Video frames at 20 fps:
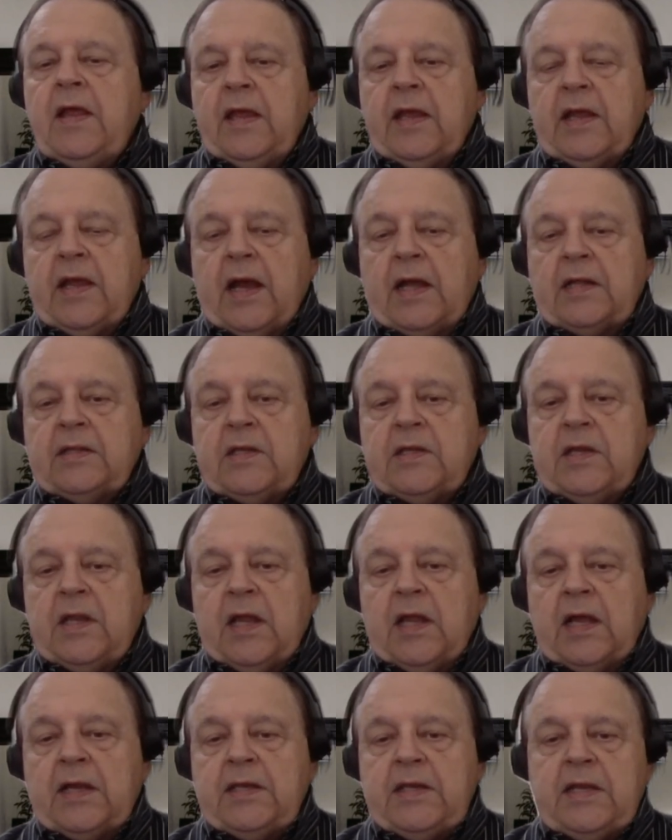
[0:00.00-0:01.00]
It got to
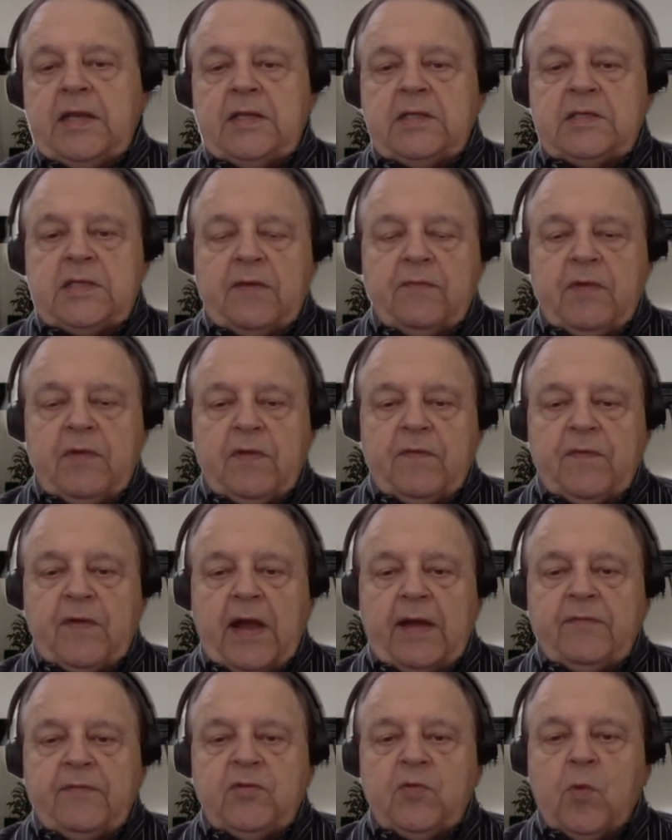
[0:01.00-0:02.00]

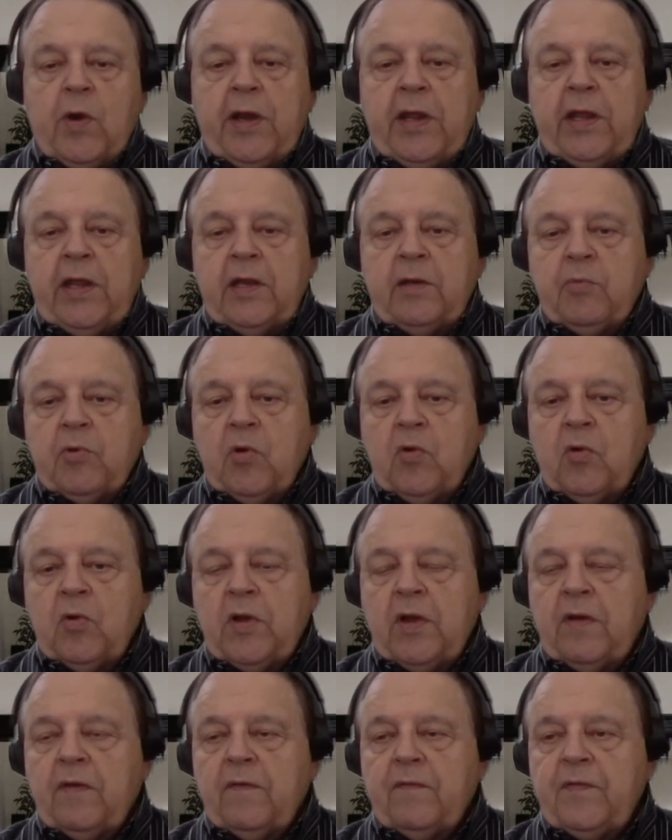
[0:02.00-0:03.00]
1975.20 and
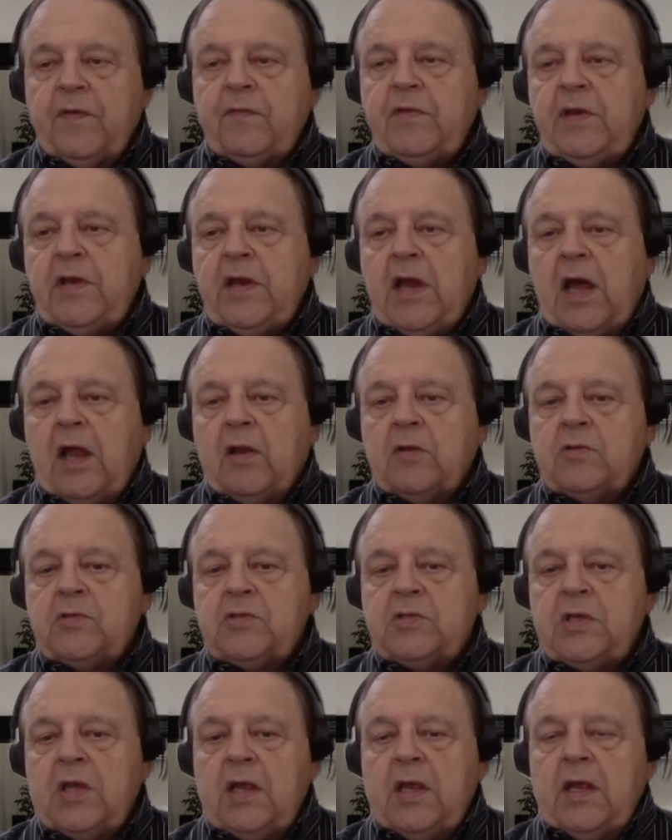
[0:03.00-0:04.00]
broke uh,
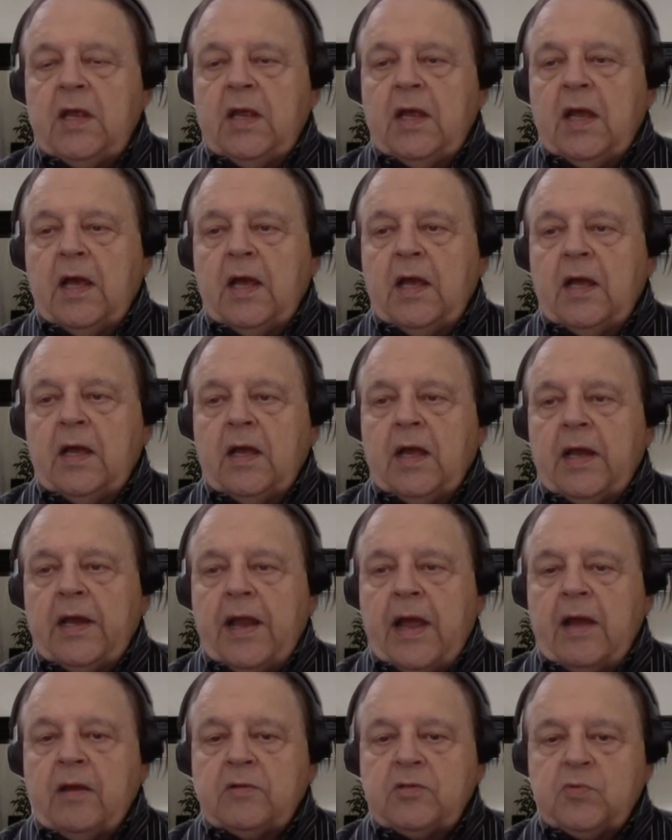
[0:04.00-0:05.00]
$50 an
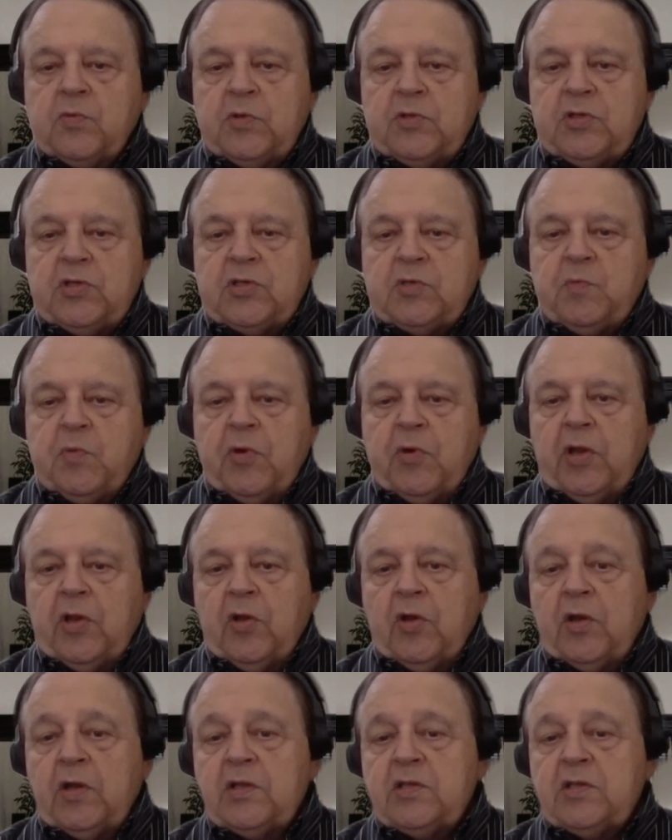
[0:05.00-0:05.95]
ounce, which is pretty good.